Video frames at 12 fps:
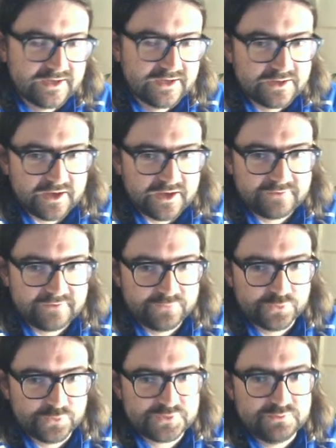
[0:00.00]
uh,
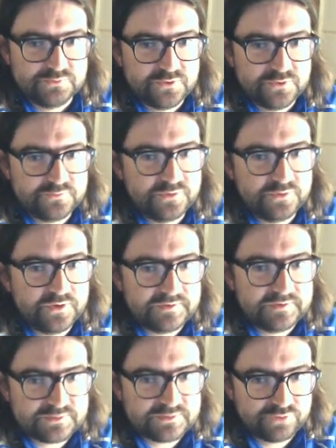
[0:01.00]
forced movement
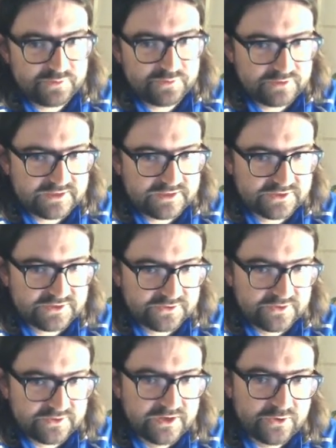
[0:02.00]
and
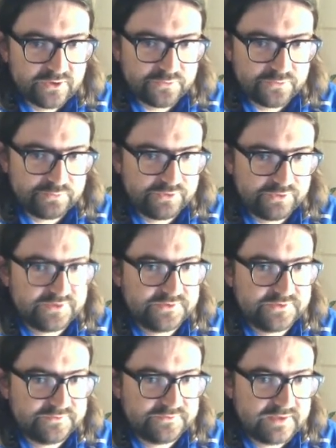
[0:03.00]
expropriation of the products
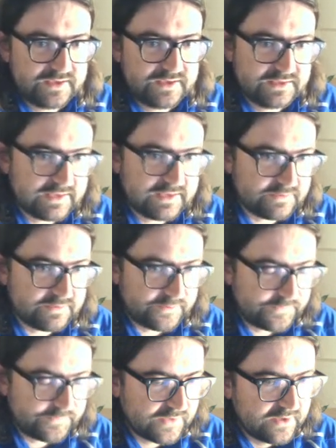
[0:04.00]
of their labour.
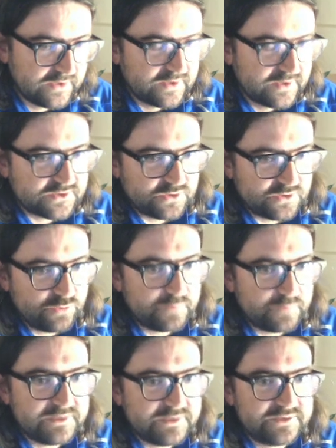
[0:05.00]
So
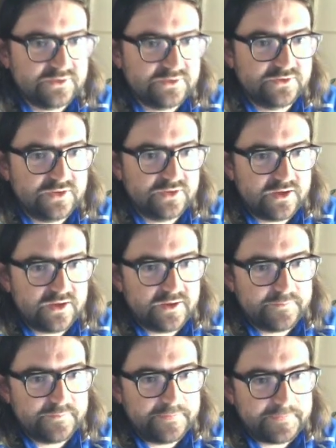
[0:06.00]
Robert Milligan.
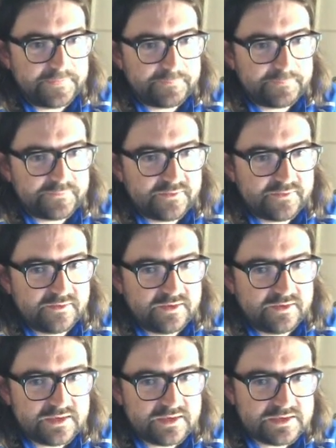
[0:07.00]
Um,
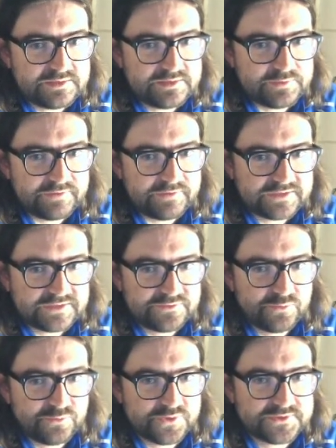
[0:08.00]
he effectively
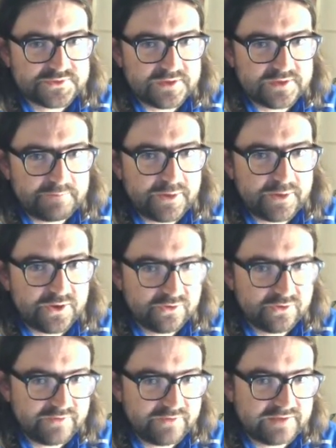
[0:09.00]
was a part
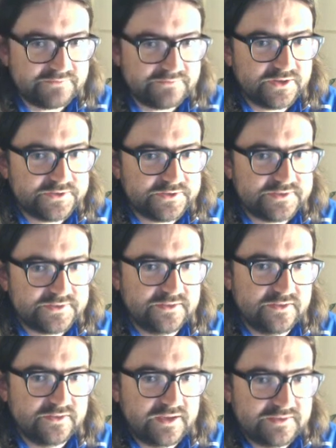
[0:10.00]
of
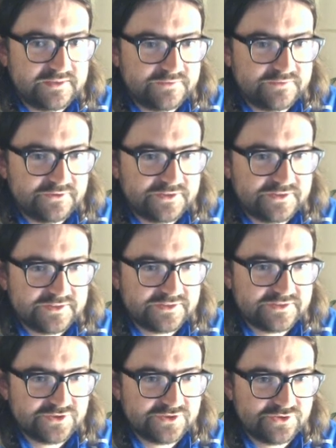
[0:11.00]
advancing a very
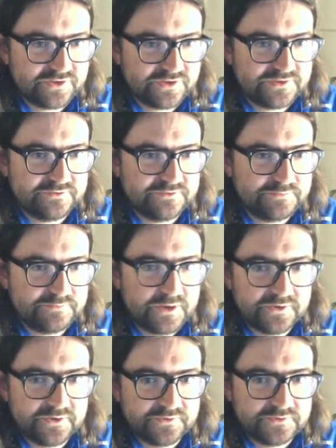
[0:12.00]
destructive
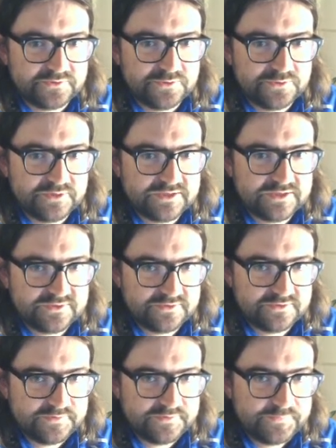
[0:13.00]
part of human
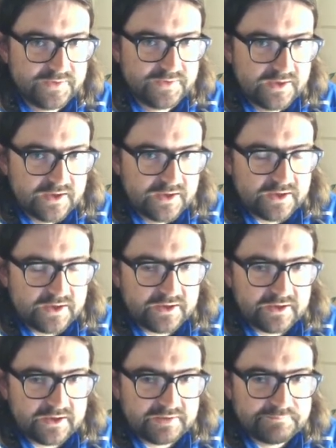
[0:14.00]
history. Uh,
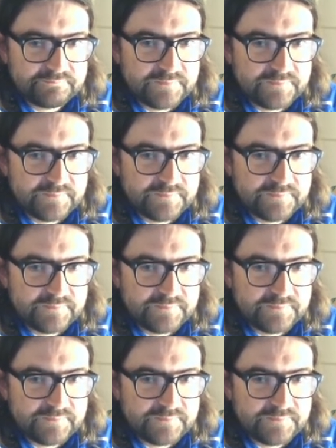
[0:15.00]
um,